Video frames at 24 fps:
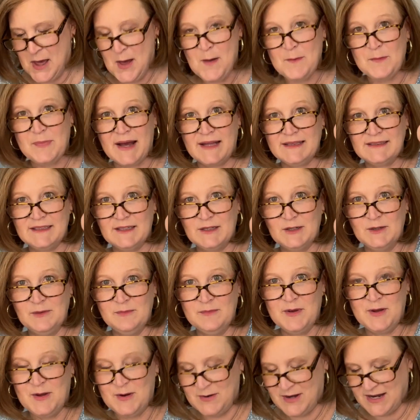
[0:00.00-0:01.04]
By Little
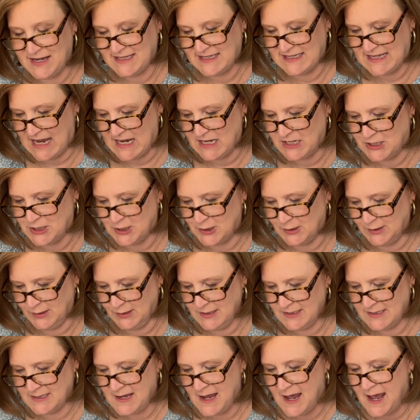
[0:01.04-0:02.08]
Moon
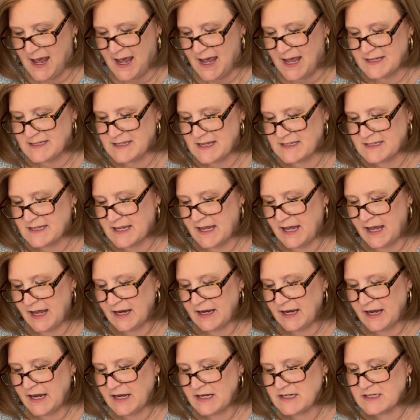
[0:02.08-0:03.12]
Essentials. It says,
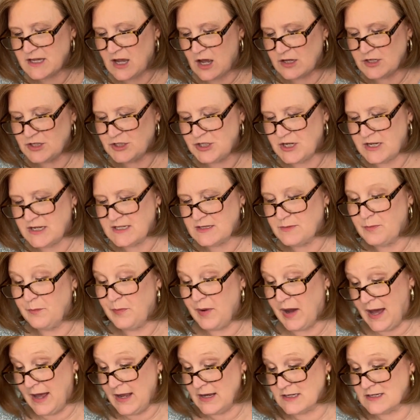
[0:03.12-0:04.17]
kick exhaustion's
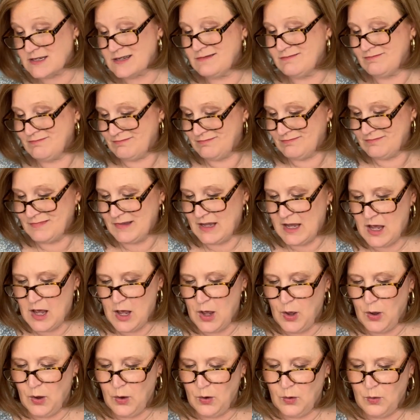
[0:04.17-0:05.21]
butt
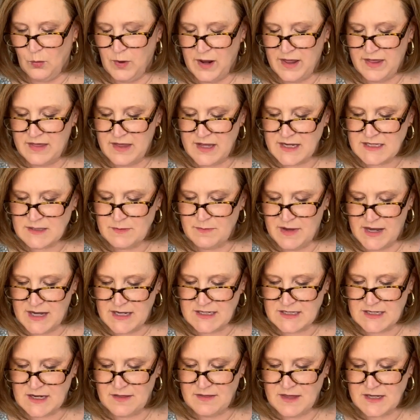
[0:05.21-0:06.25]
with this
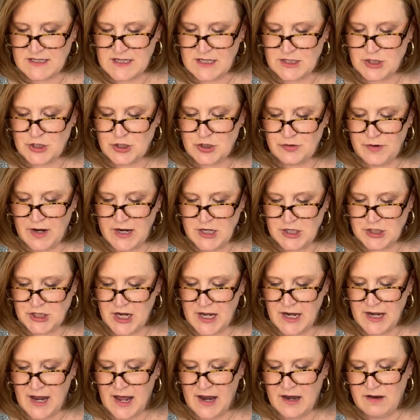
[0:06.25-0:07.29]
mist. This
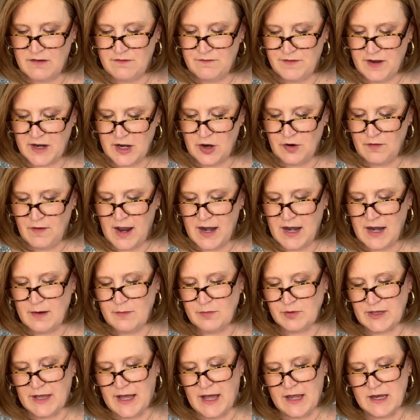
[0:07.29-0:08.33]
astringent and invigorating
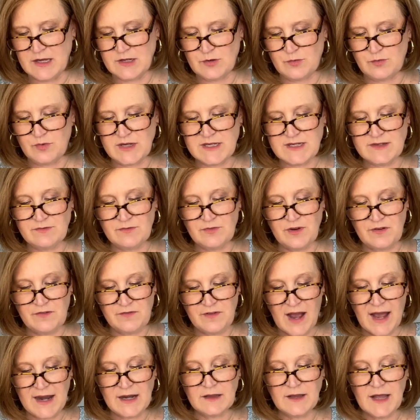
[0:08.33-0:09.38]
blend re
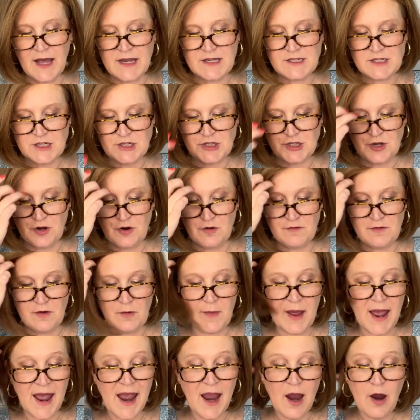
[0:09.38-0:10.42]
revitalizes you from
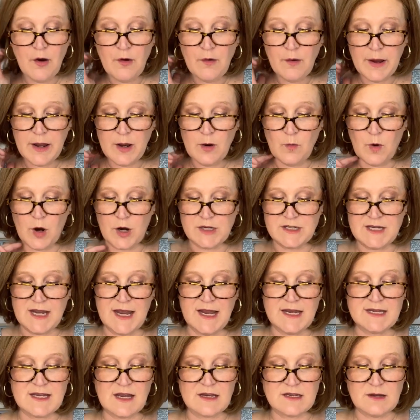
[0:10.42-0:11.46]
harrowing
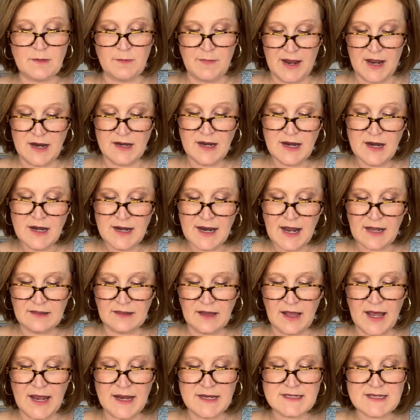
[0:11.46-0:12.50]
workdays, demanding
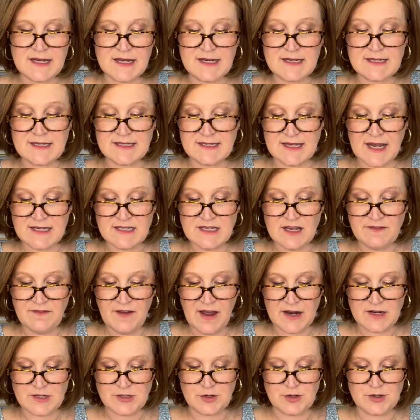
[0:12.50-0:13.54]
deadlines, excessive
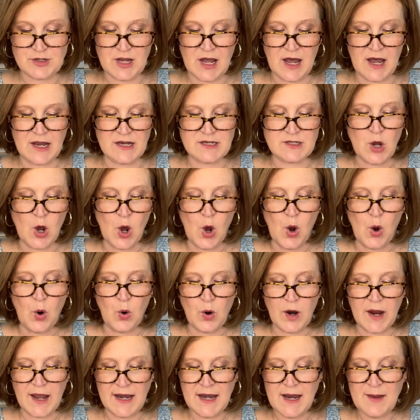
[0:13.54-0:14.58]
exercise,
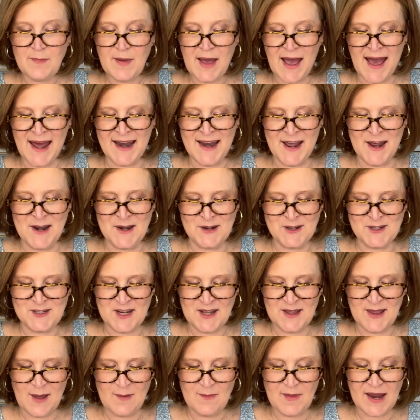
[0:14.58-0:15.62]
or any bad
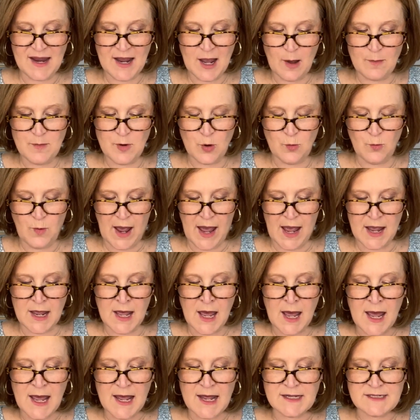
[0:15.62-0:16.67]
energy that may come your way.
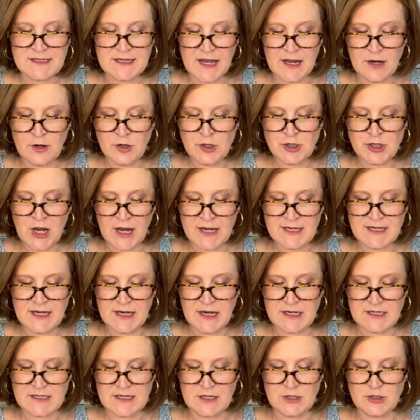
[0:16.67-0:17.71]
Its energizing
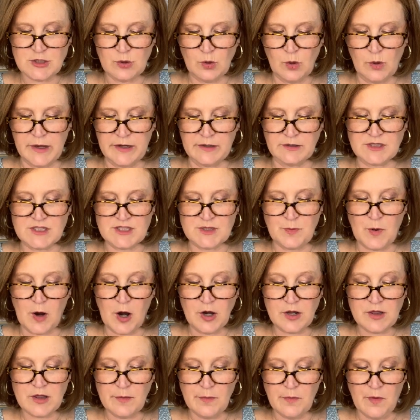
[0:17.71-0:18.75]
essential oils
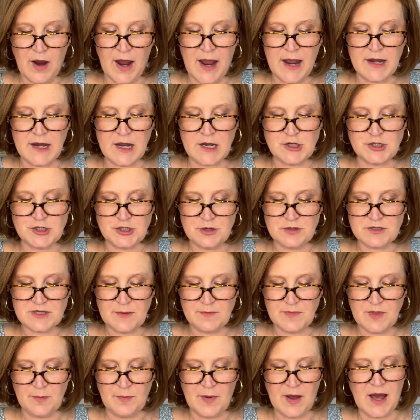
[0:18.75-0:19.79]
spark the brain and juice
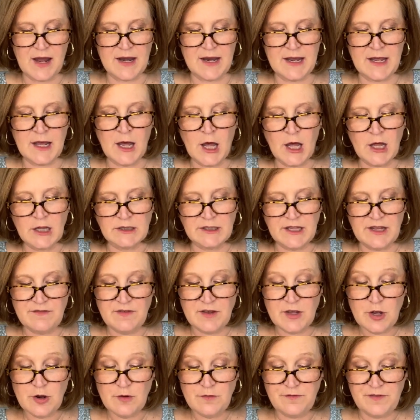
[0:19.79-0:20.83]
up the body,
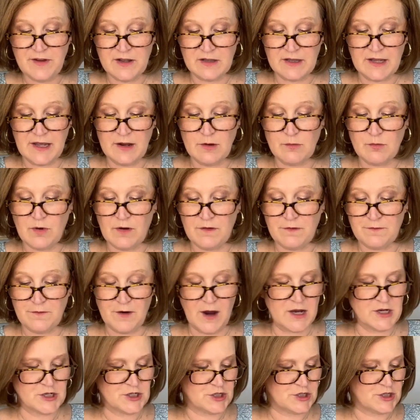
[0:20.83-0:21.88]
leaving you feeling
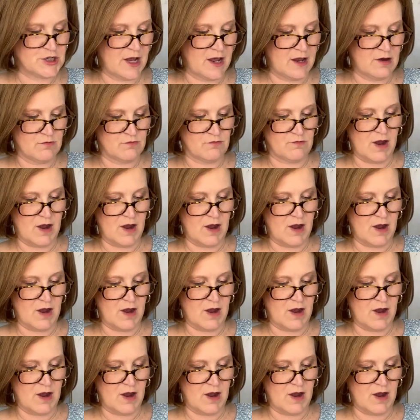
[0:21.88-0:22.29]
refreshed and